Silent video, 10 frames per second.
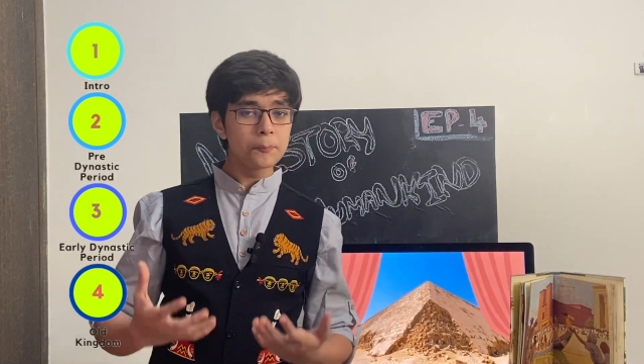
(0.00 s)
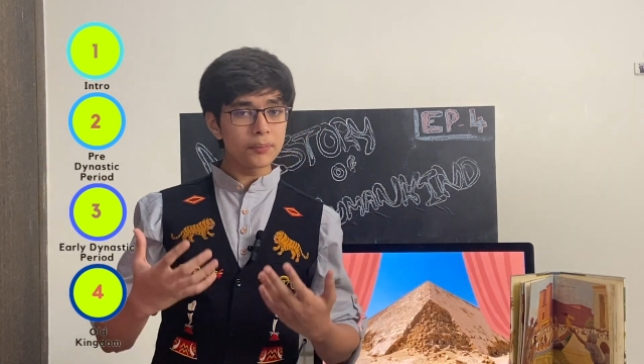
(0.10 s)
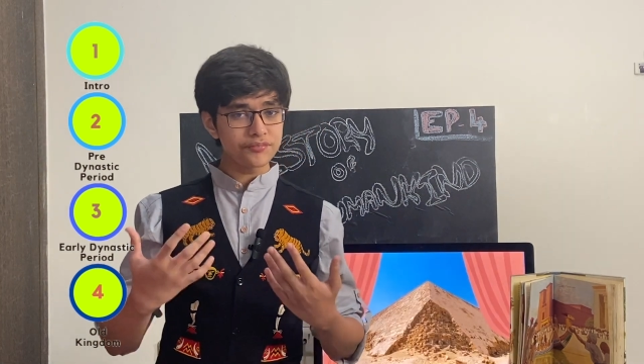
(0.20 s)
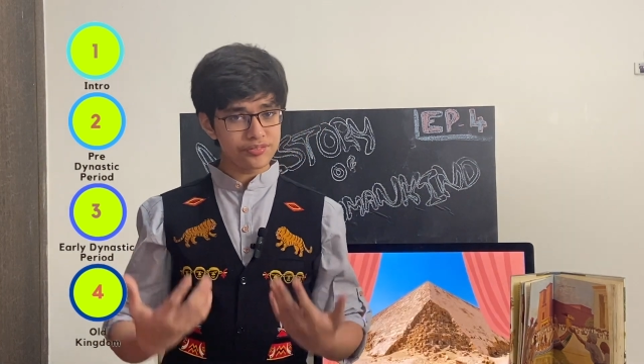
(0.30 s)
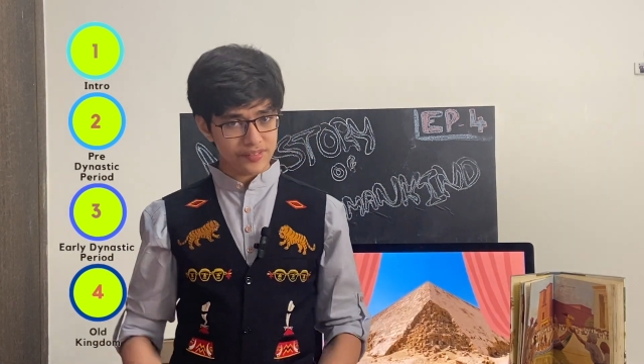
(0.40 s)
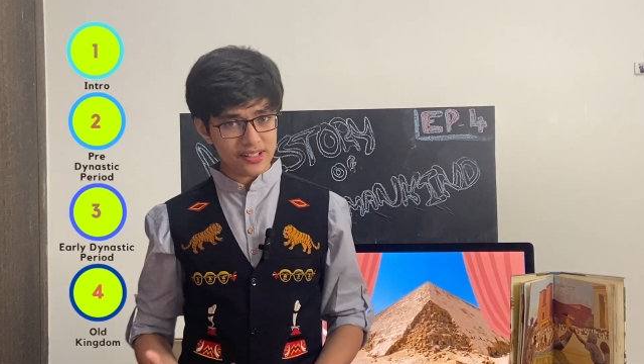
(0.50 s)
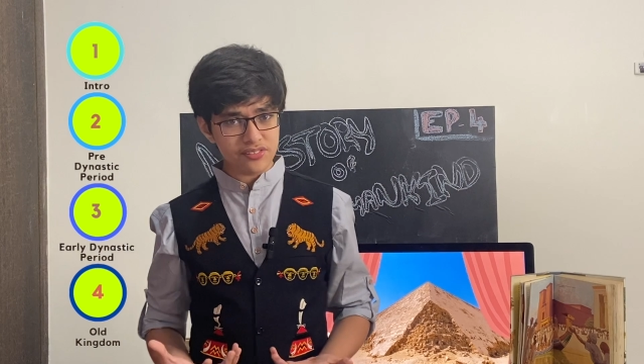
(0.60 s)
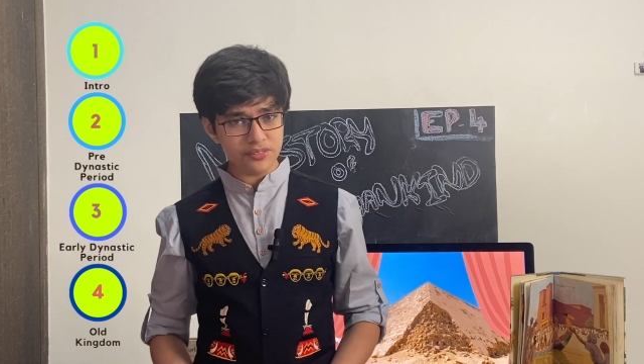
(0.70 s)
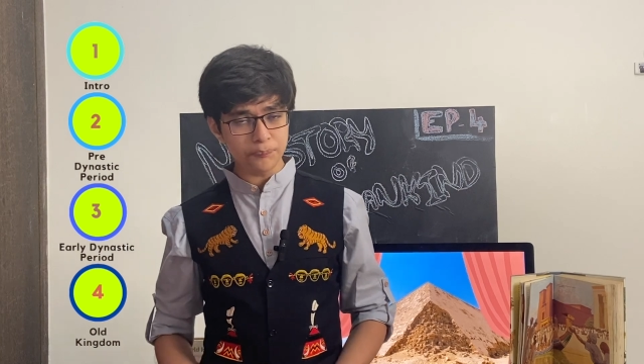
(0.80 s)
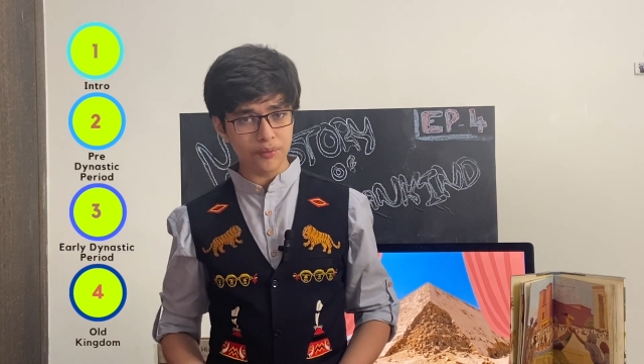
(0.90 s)
but
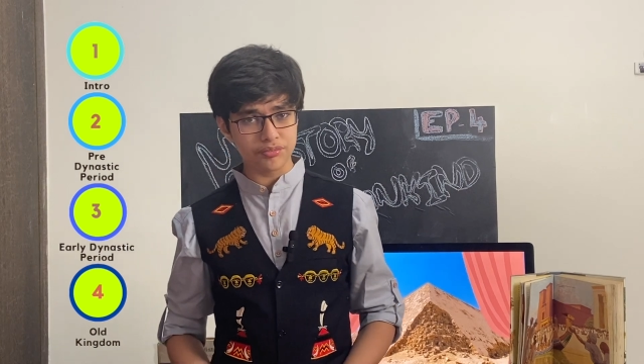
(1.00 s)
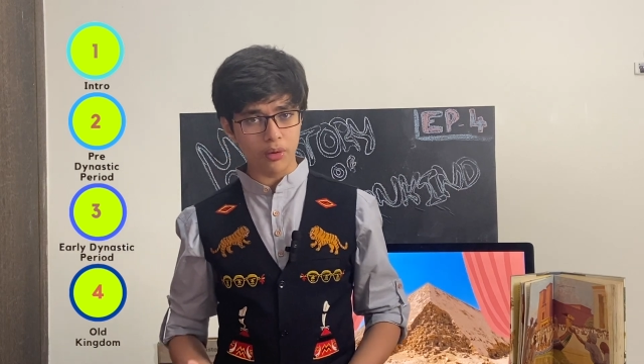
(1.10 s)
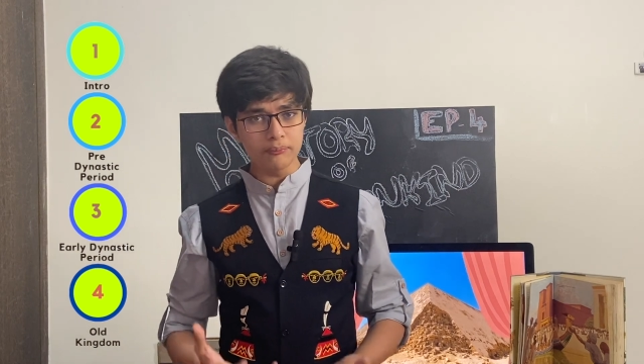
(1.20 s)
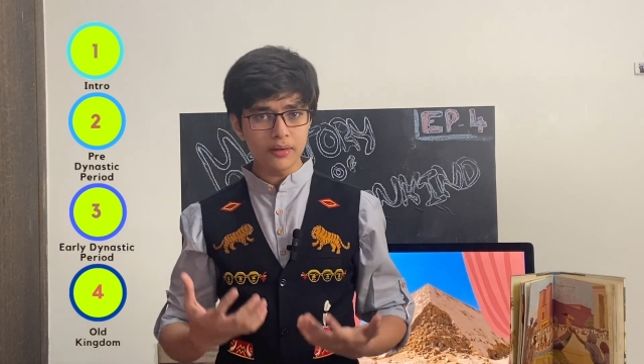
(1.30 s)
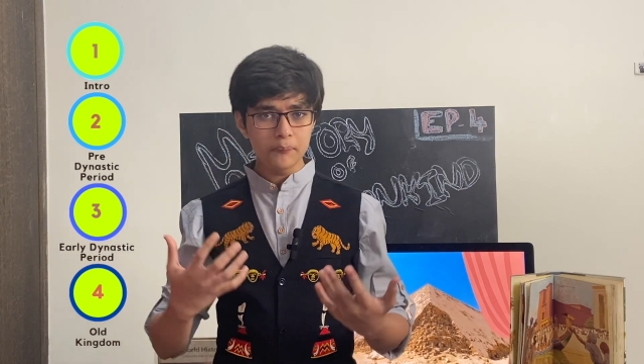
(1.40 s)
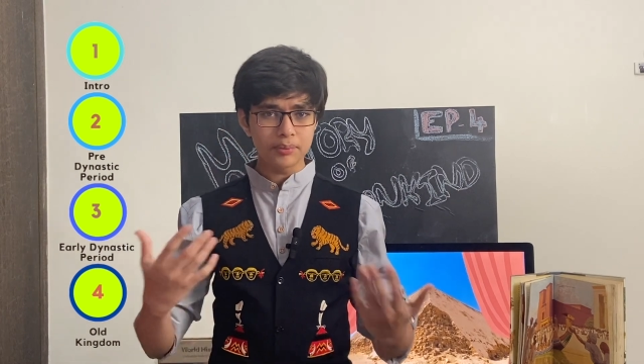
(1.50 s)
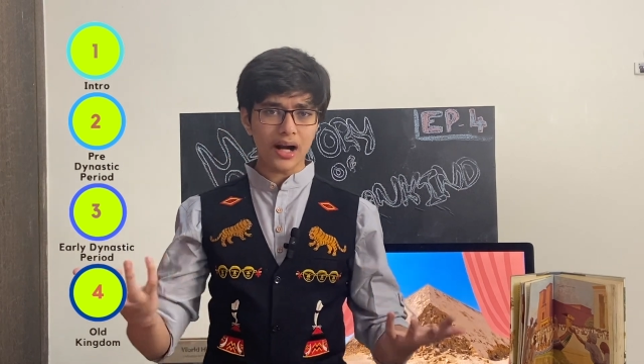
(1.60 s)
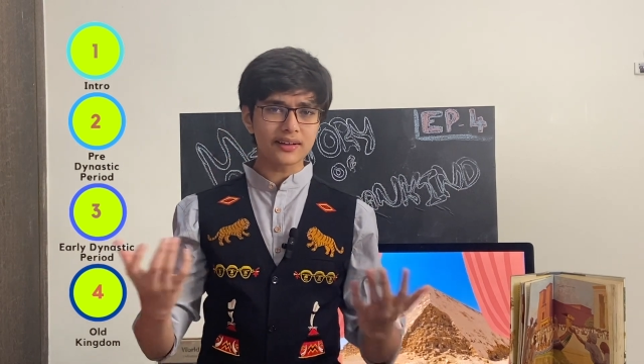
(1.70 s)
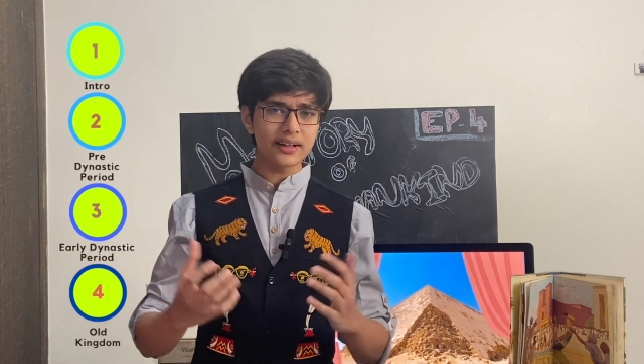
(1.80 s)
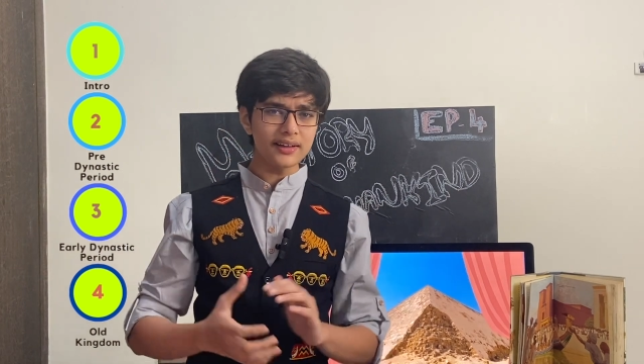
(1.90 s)
fails to perform
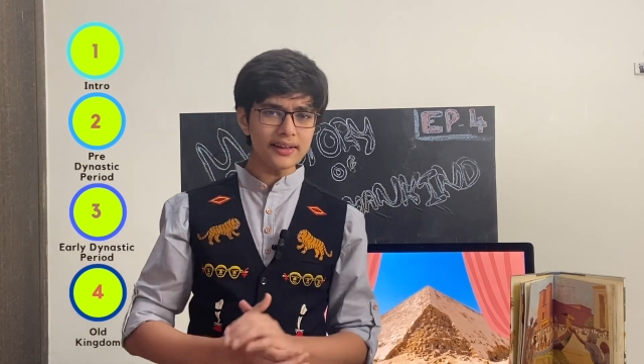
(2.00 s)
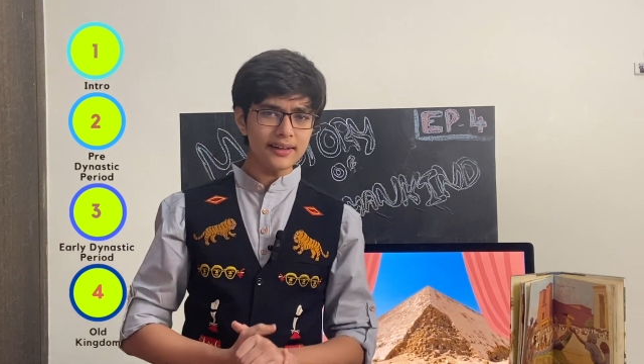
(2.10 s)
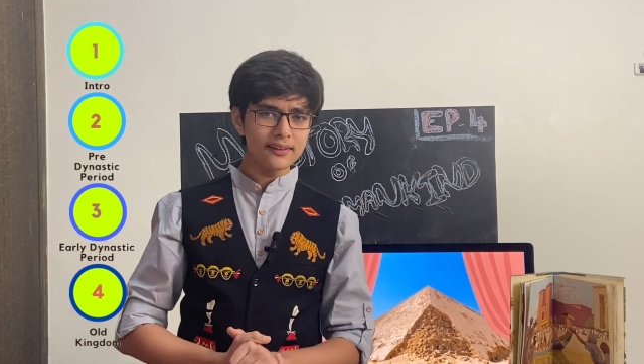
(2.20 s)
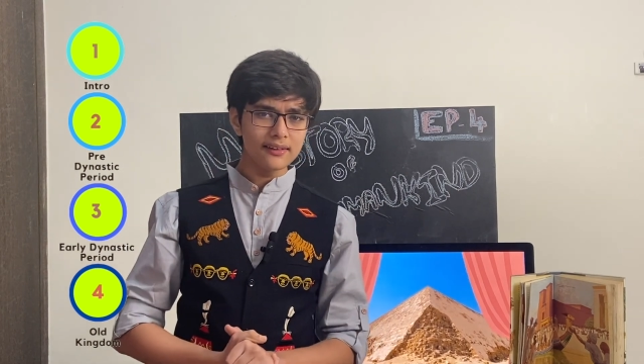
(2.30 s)
practically?